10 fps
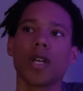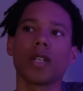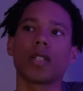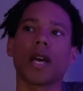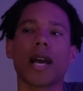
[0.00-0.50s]

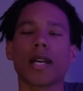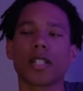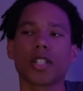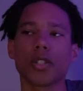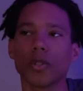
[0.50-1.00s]
Like, I can
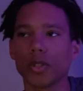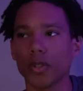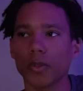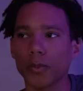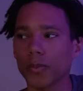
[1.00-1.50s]
still, you
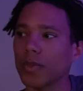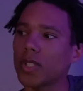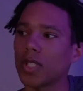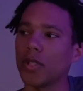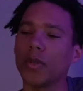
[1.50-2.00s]
know,
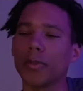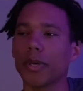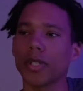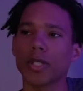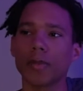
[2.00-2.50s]
see you in
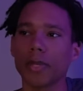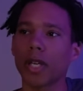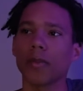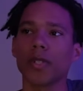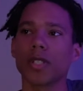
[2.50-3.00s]
person and be
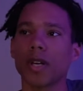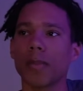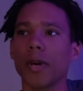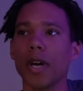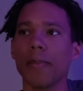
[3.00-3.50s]
like, what's
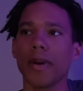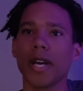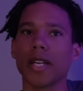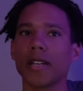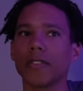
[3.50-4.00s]
up? But
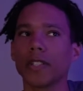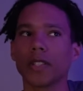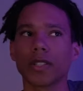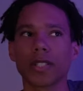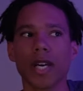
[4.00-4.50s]
yeah, I definitely
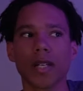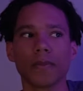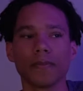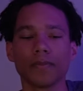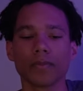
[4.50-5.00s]
learned that,
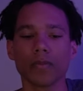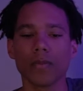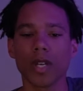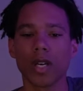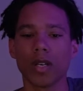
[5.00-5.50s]

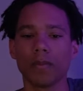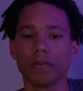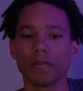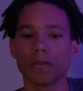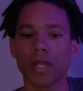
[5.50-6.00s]

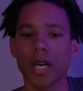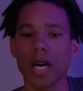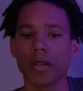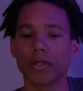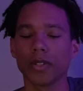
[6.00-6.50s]

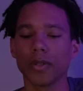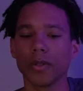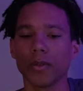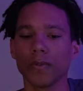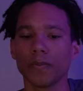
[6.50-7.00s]
how to